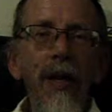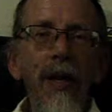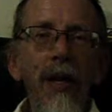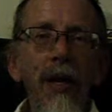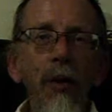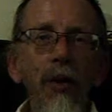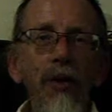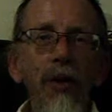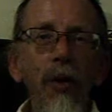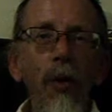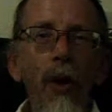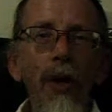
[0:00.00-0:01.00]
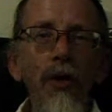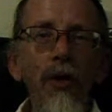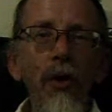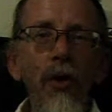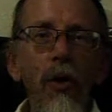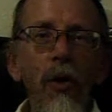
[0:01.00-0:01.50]
He wasn't quite
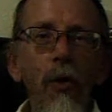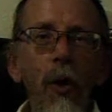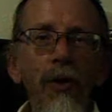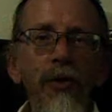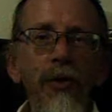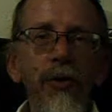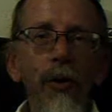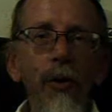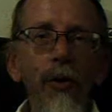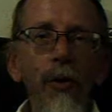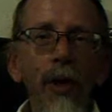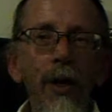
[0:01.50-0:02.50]
sure what to do.